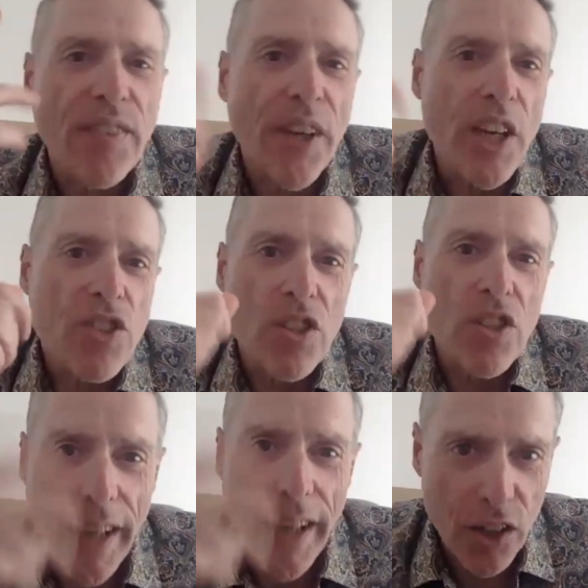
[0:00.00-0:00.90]
phrases
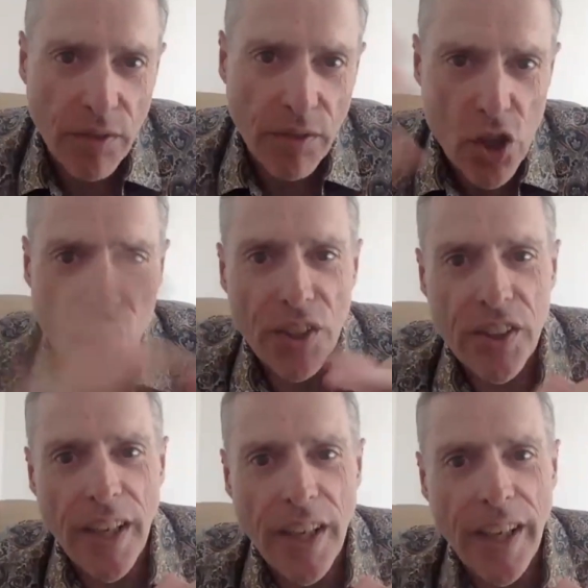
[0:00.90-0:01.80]
like artificial
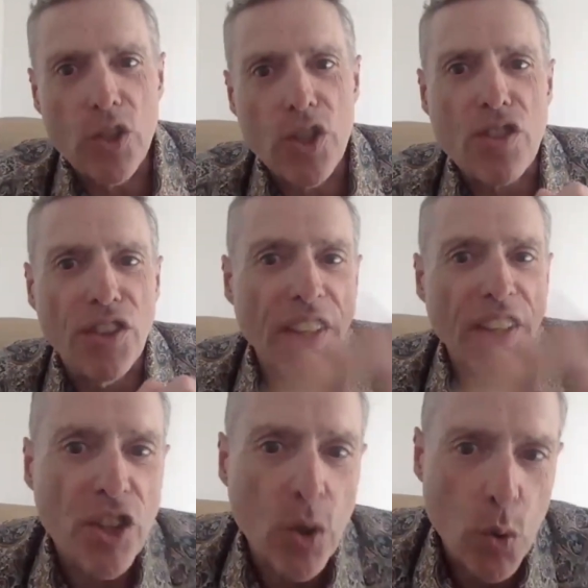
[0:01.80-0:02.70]
intelligence and
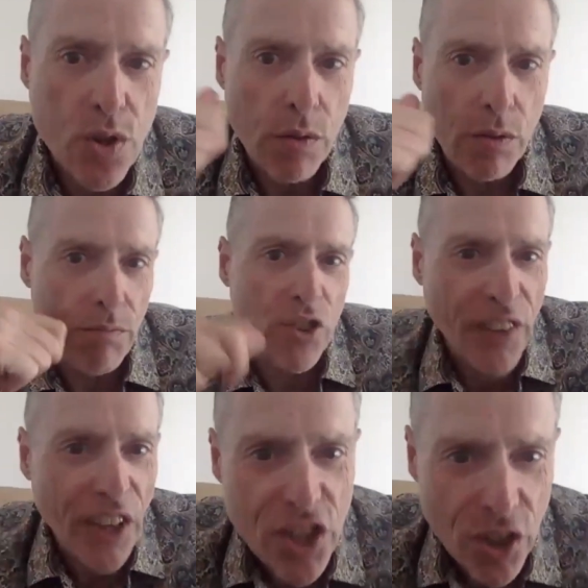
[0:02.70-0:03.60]

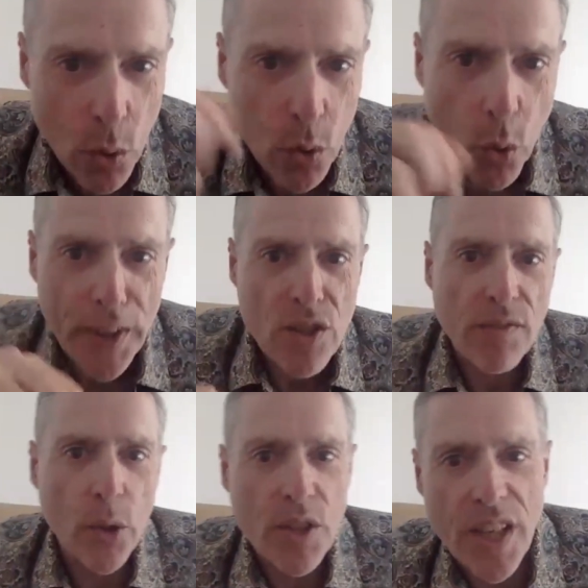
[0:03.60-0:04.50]
digital twins,
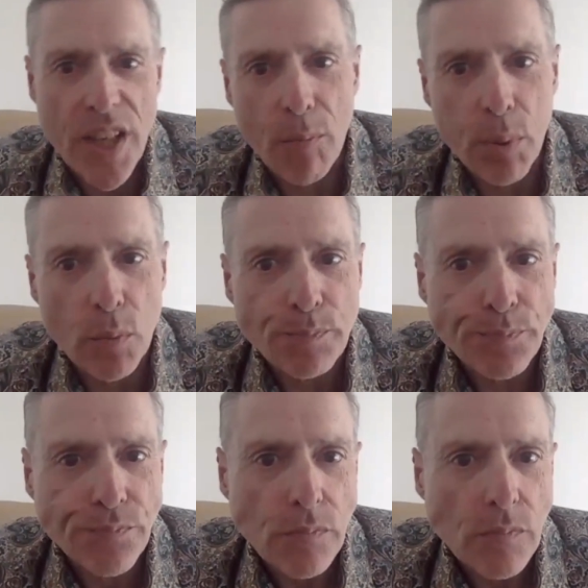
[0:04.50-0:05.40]
for example.
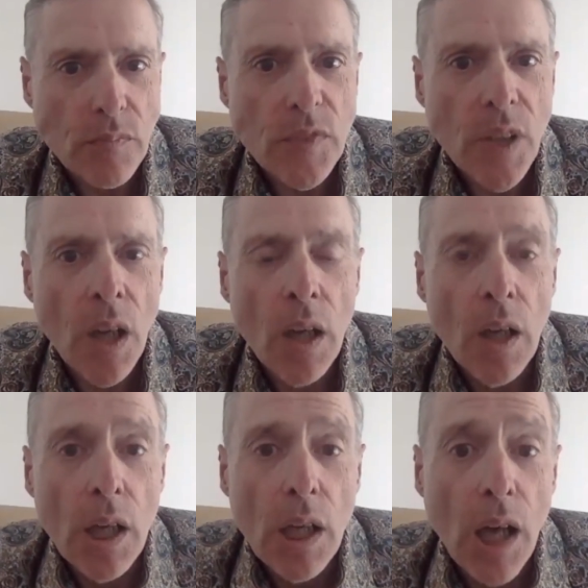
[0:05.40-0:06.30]

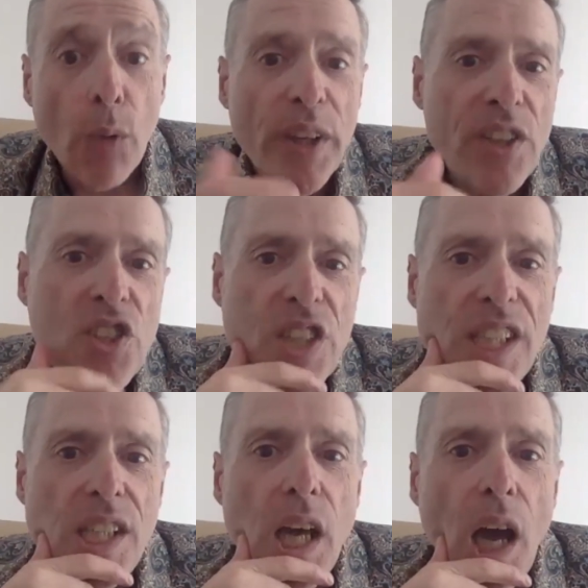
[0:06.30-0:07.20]
And we can
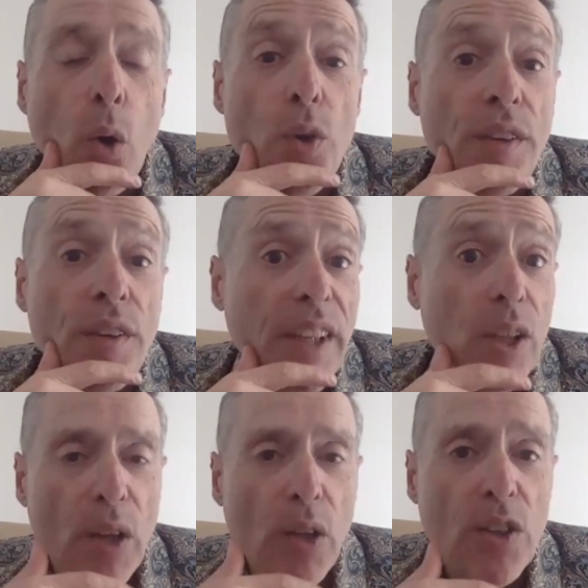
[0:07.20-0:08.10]
see how the
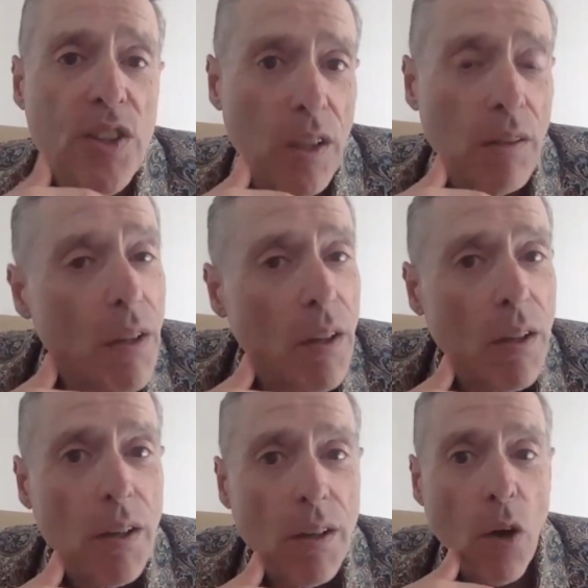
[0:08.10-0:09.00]
availability
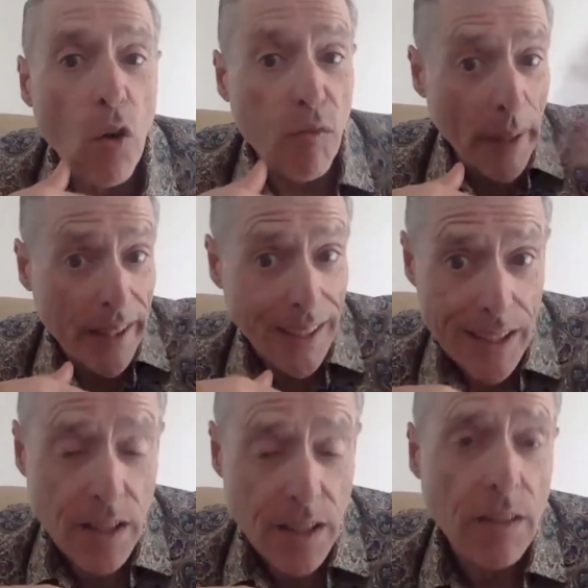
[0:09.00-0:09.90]
of big
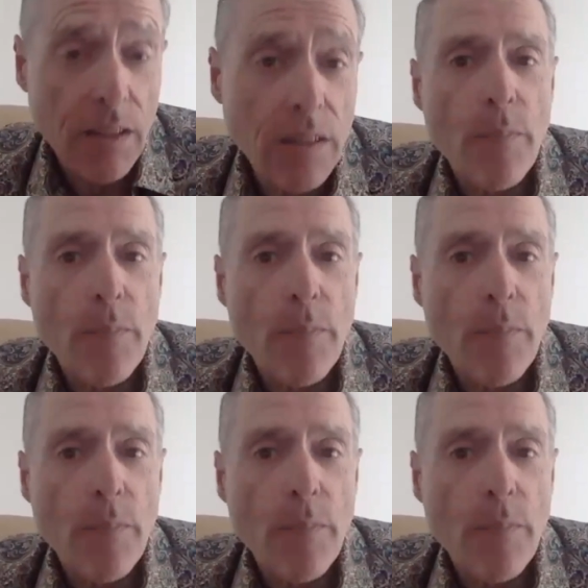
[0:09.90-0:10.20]
data